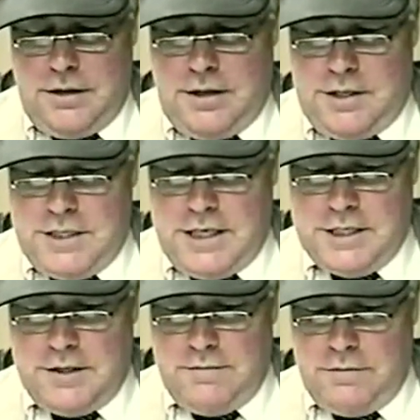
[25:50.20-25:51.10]
He's
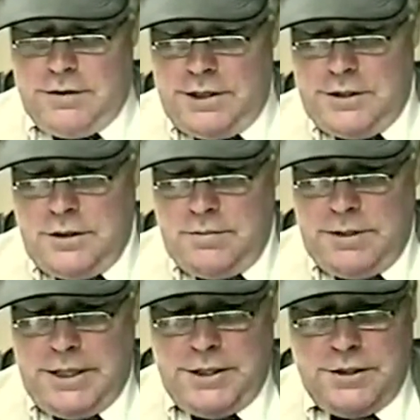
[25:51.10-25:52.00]
asking for a
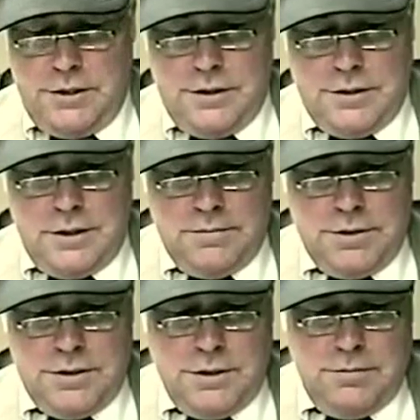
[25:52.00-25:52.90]
determination of the
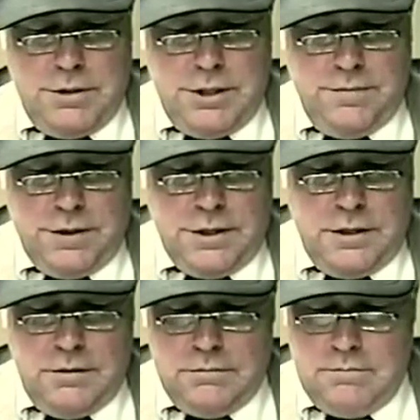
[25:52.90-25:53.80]
substance of the money of
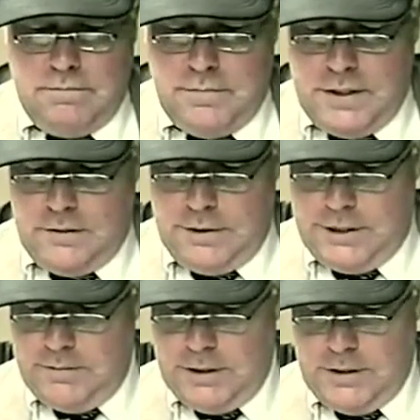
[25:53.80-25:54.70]
account. I'll
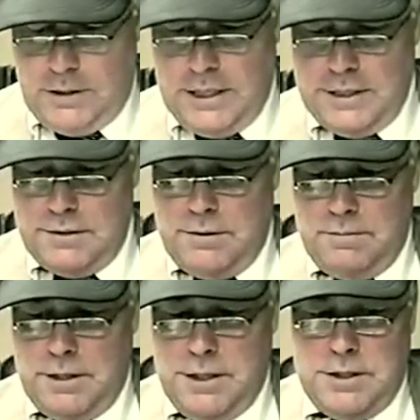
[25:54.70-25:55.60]
read you about the last three
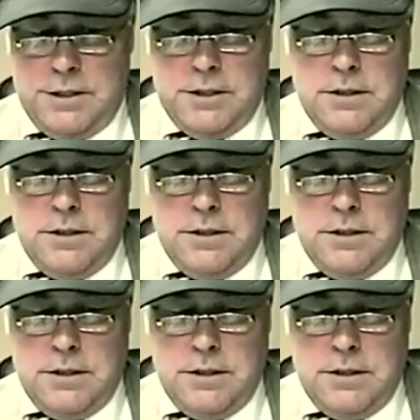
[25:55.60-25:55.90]
pages.